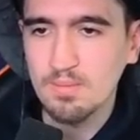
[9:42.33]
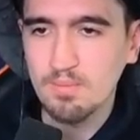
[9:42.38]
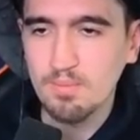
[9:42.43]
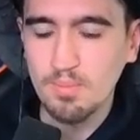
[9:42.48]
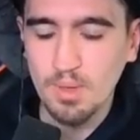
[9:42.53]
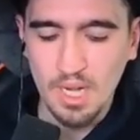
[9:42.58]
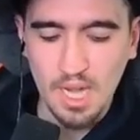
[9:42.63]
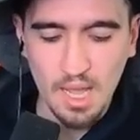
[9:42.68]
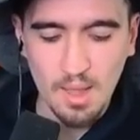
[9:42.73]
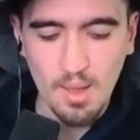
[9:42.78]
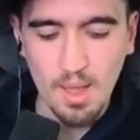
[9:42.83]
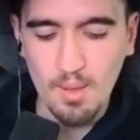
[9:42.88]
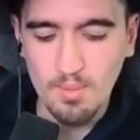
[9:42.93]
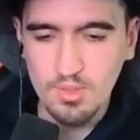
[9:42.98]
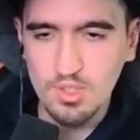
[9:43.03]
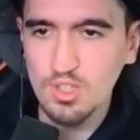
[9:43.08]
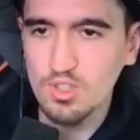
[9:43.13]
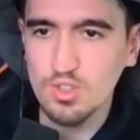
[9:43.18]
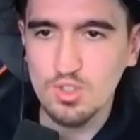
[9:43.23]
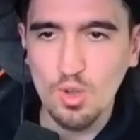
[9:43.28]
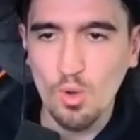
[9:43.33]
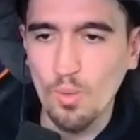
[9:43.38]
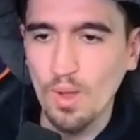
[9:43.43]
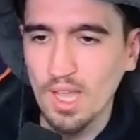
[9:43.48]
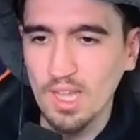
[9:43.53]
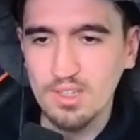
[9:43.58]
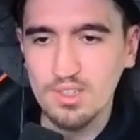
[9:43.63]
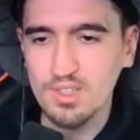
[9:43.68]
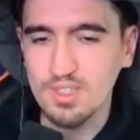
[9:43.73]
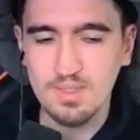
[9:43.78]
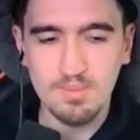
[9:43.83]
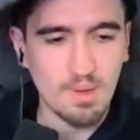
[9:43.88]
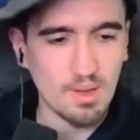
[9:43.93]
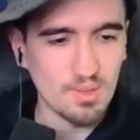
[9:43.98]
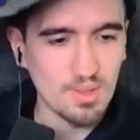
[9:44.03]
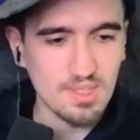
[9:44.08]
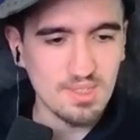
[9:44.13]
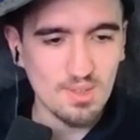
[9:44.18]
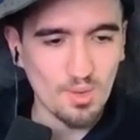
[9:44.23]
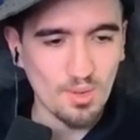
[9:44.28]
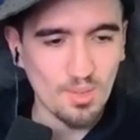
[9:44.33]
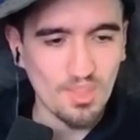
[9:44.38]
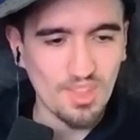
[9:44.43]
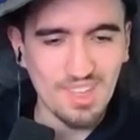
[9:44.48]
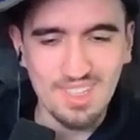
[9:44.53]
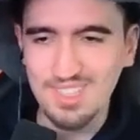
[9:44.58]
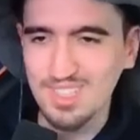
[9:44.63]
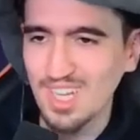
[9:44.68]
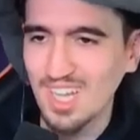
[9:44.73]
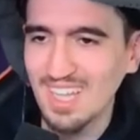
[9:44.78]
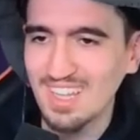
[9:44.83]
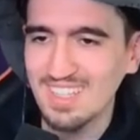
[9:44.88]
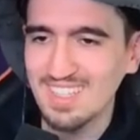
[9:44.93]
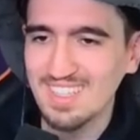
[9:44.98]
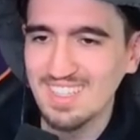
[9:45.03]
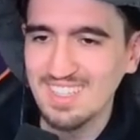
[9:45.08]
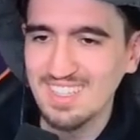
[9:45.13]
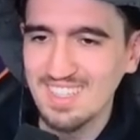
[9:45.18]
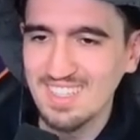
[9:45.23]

But I, am just so anxious about this whole thing, chat.